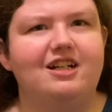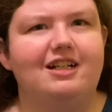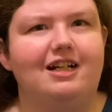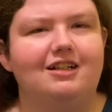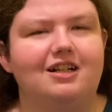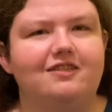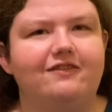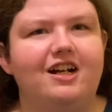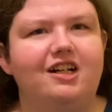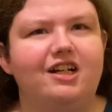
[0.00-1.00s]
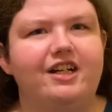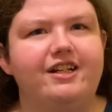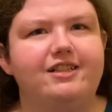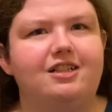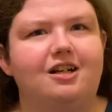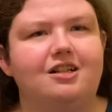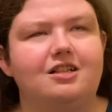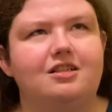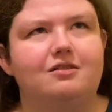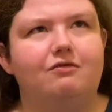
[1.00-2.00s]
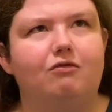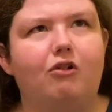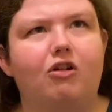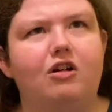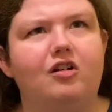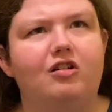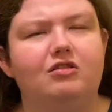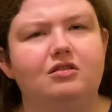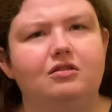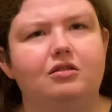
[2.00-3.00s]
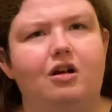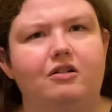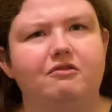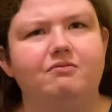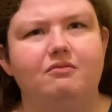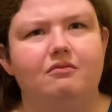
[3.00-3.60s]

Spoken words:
that there's fairies, there's floral on them.